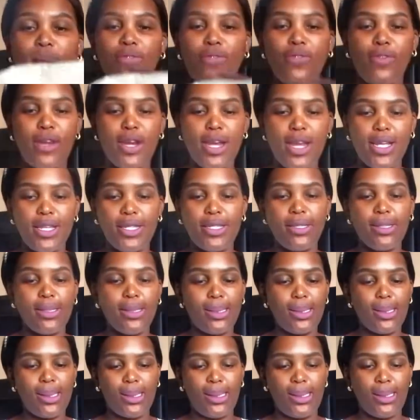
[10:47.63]

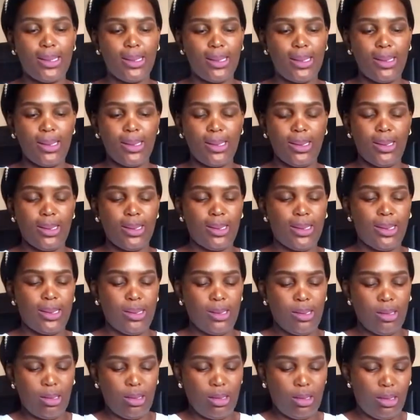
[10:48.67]
rains.
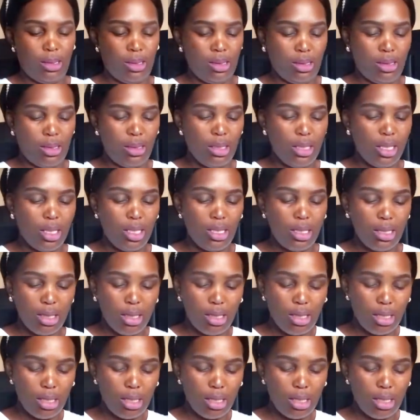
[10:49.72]
This is